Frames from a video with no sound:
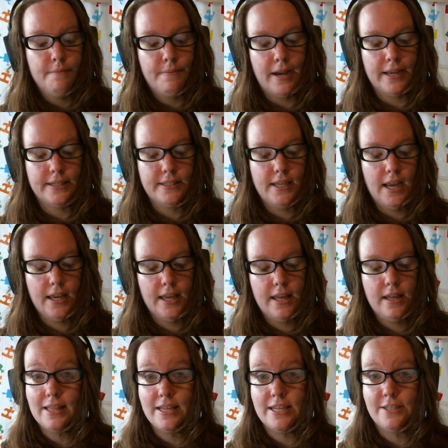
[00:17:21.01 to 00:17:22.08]
My
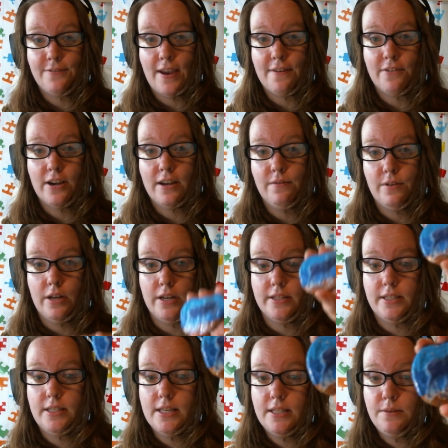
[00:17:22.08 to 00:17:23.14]
second least favorite
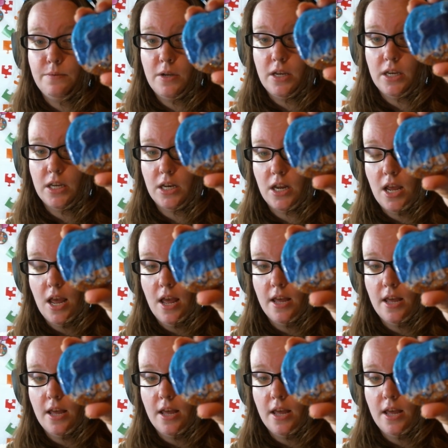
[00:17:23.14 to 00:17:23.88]
was this one.